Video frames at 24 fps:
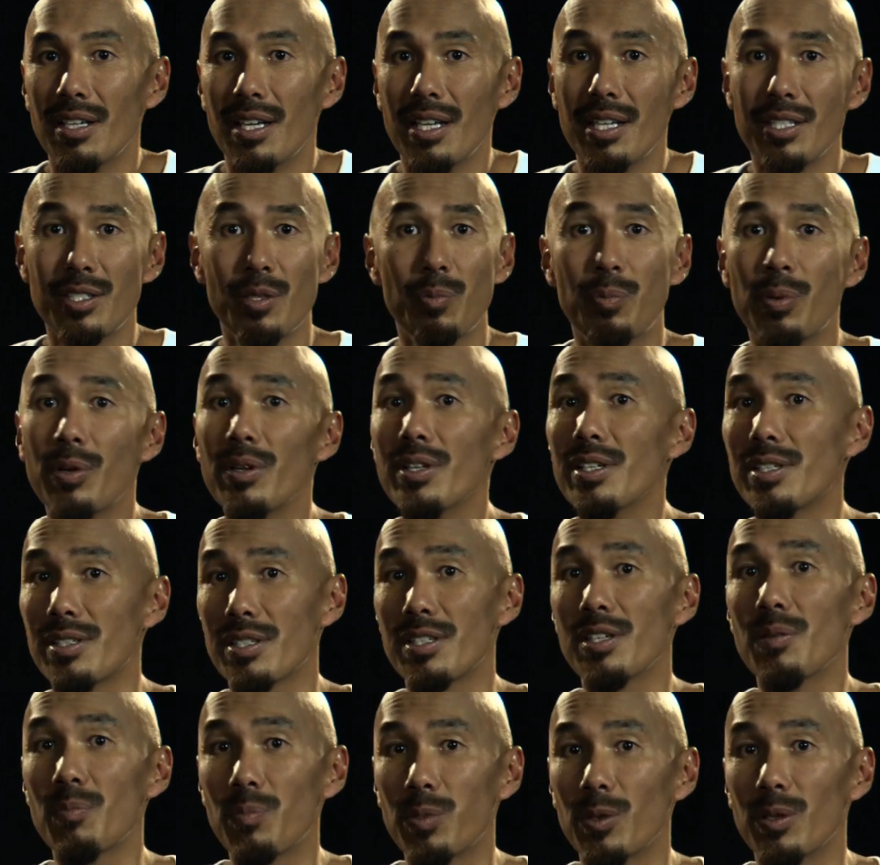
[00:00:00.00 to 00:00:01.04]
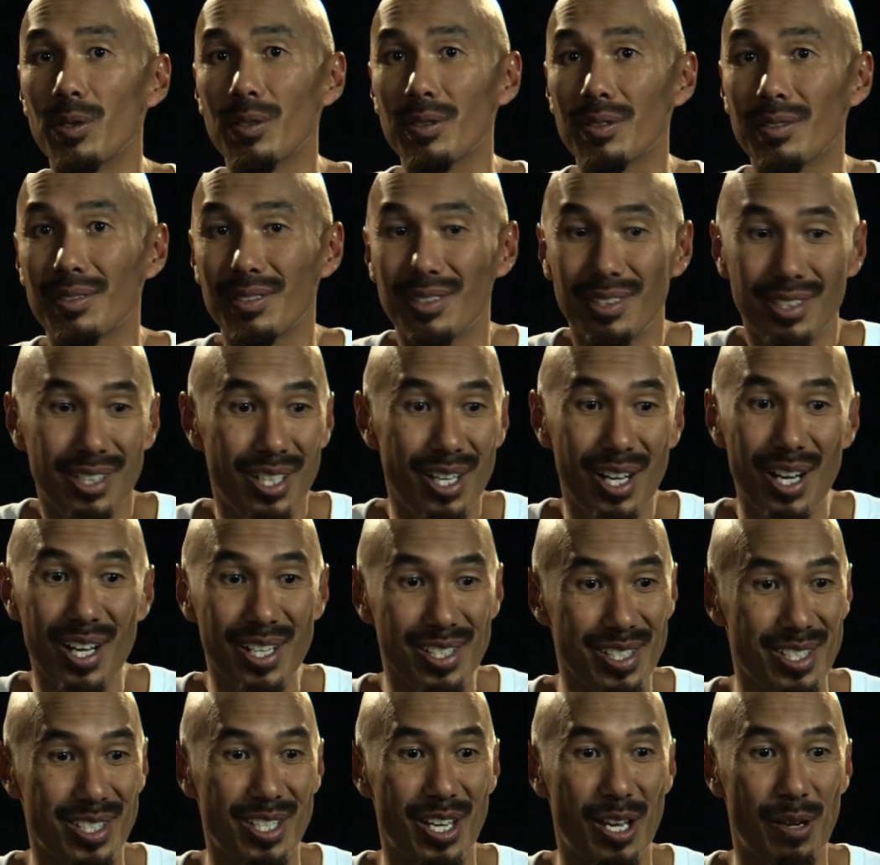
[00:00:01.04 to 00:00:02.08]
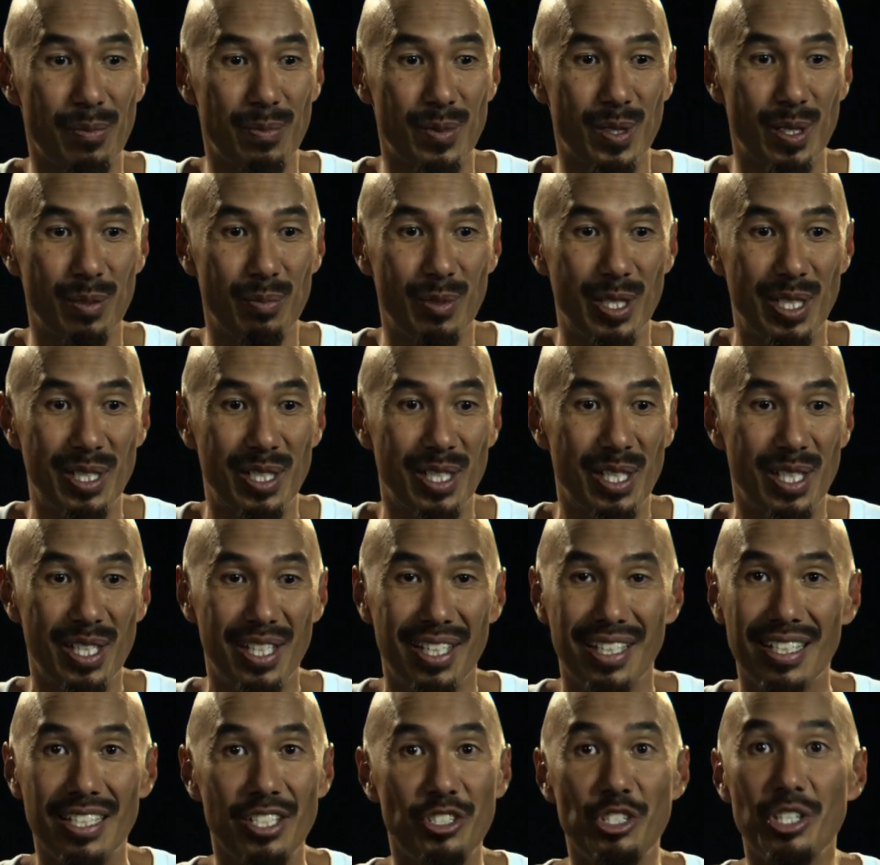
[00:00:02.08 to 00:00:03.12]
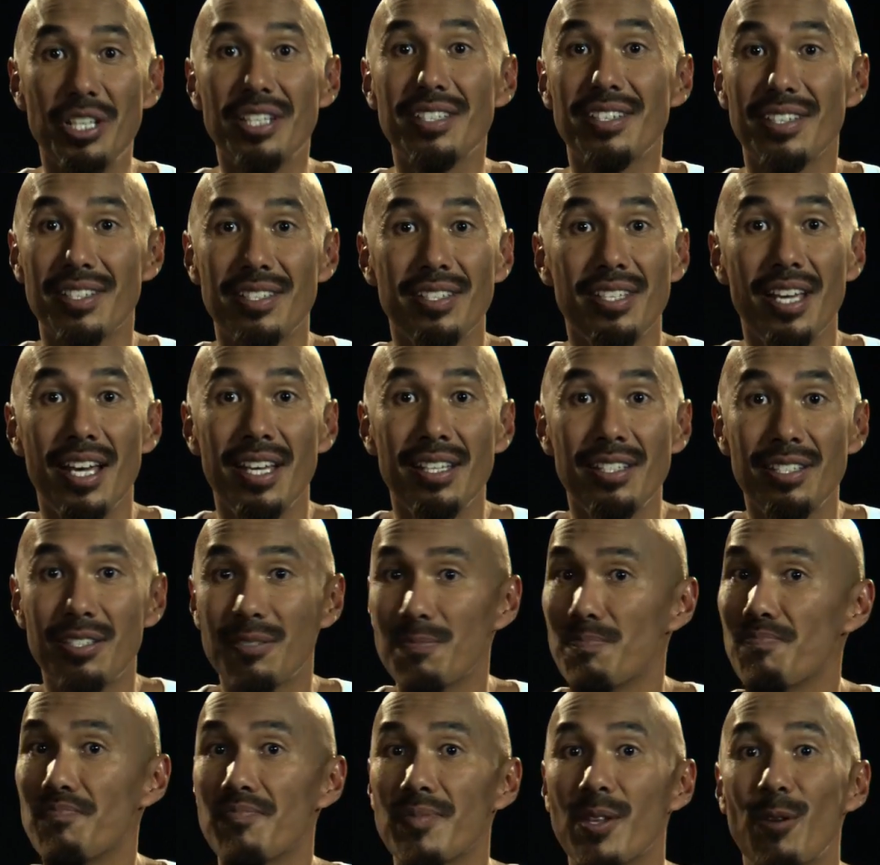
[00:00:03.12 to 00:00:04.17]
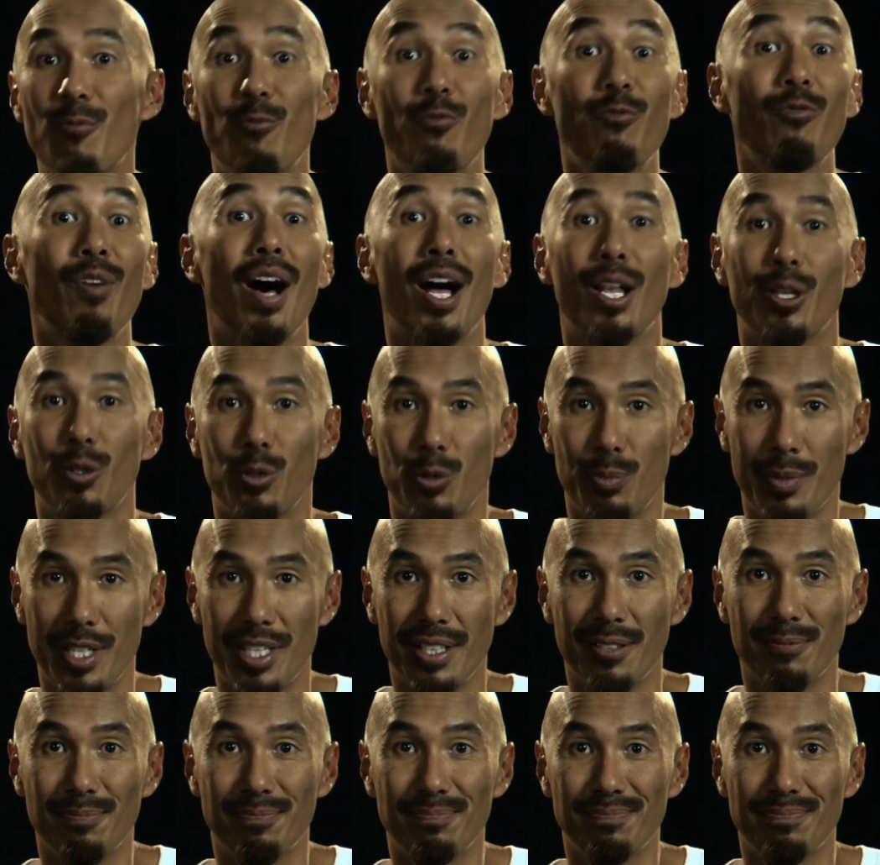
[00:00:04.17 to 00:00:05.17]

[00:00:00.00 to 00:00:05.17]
And it's a pretty simple concept. I mean, Jesus says, "Follow me."